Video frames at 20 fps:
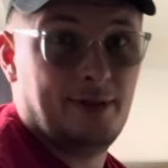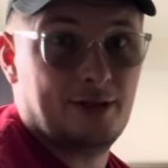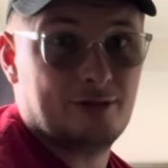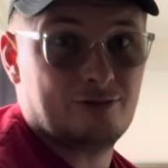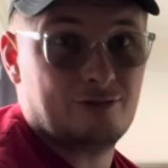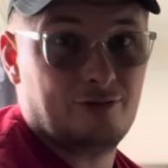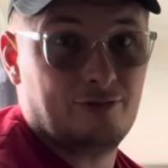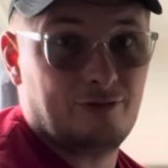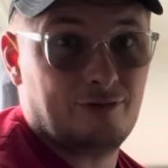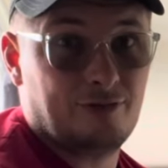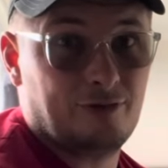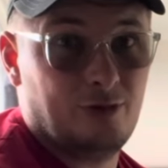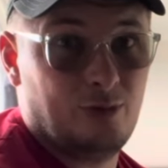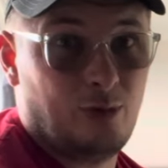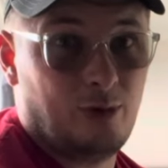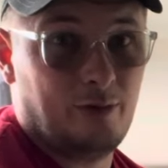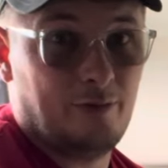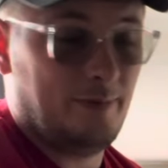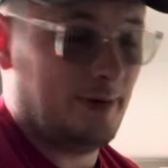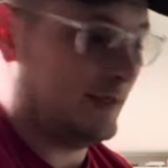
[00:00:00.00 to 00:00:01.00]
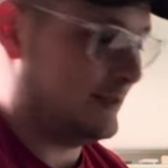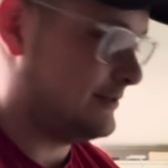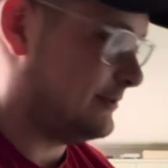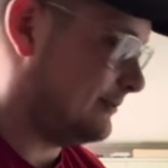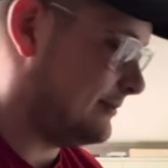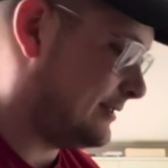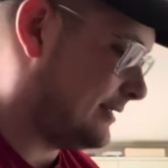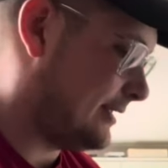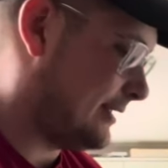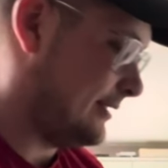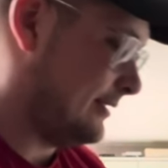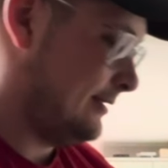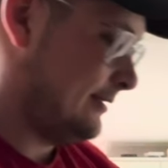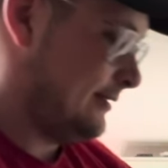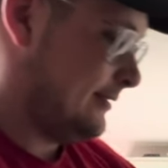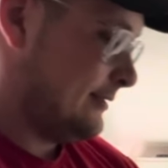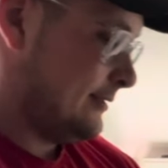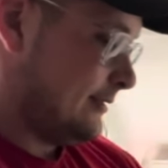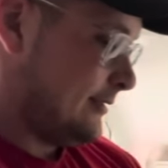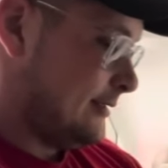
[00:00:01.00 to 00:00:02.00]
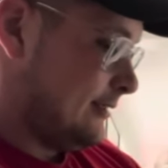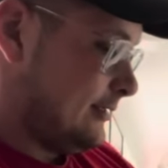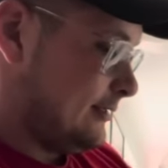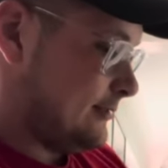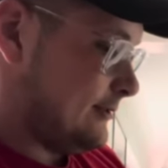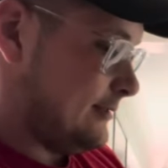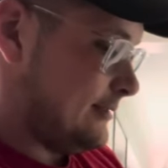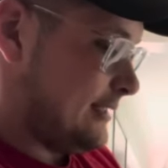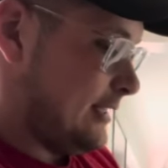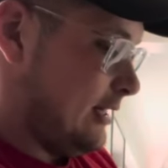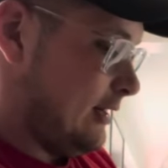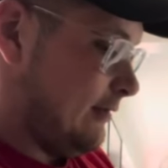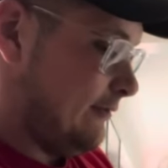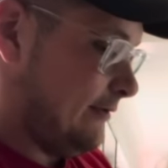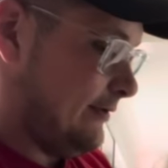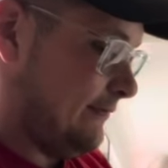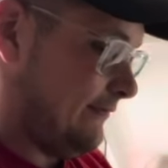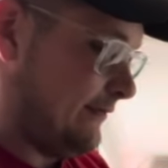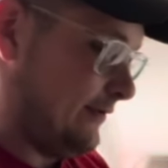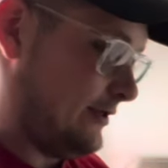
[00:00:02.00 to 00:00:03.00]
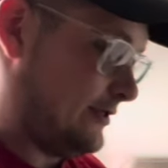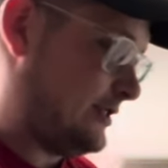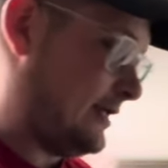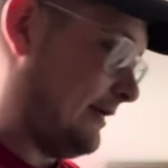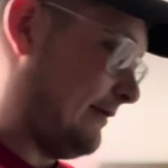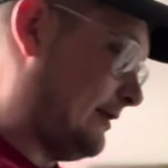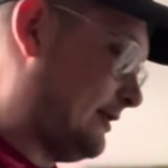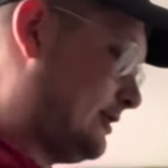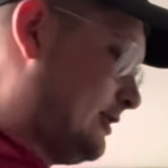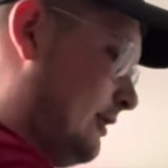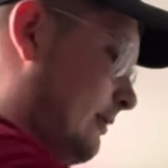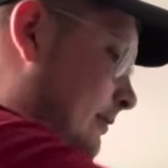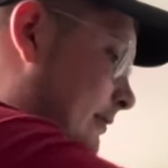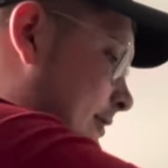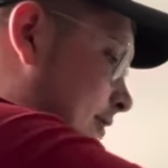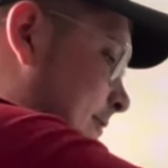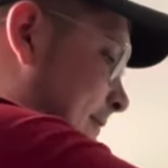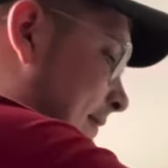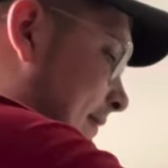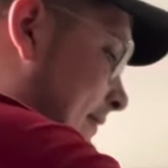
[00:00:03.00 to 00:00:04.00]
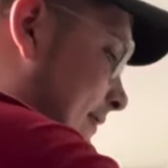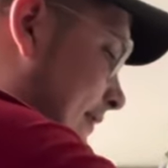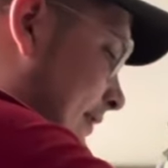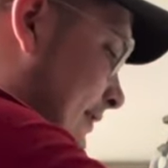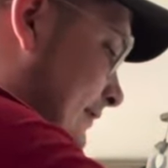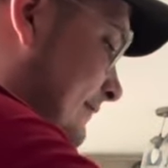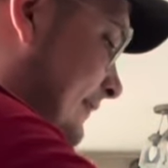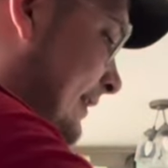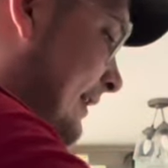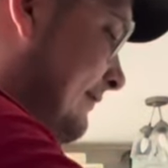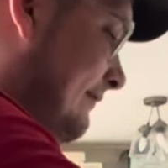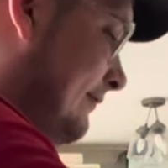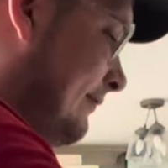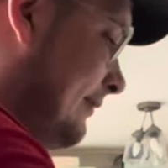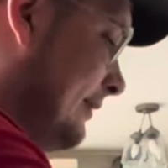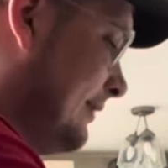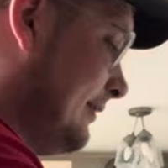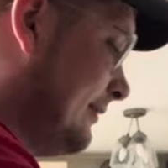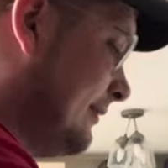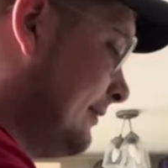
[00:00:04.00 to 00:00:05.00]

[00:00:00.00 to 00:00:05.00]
let's run through what we picked up today. So we start off with the first charity shop where we spent 35 quid.